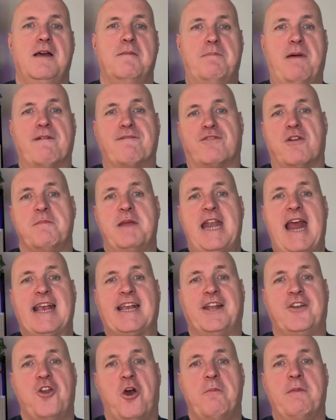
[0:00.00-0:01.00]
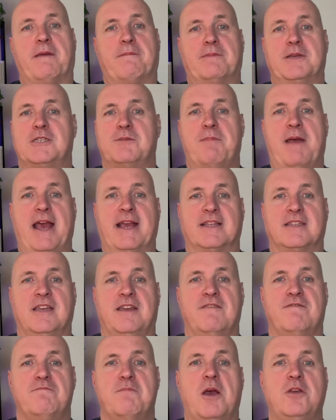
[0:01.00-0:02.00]
But from an economic
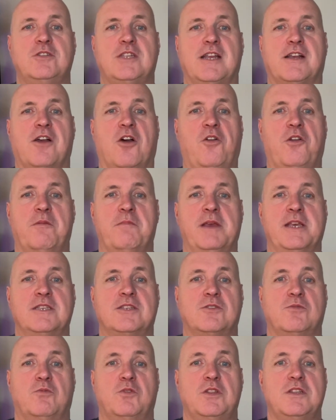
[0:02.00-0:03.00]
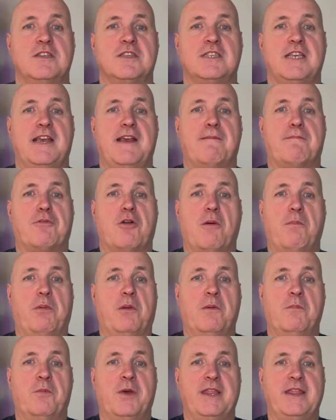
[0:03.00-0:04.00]
perspective, most economists wouldn't see a
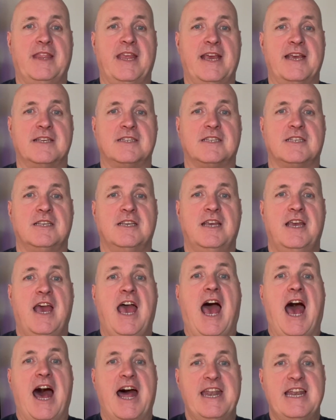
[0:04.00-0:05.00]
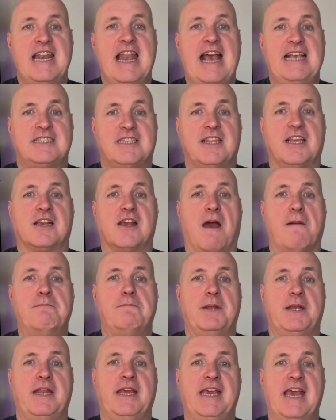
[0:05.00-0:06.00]
problem with this, unless the
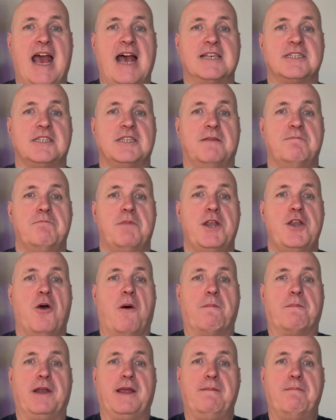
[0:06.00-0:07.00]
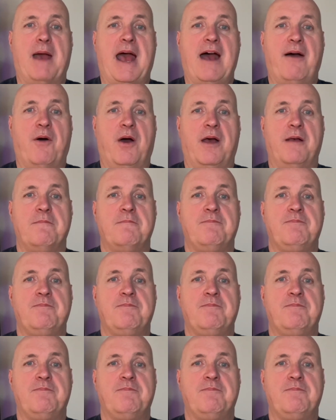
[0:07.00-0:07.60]
company has some monopoly power.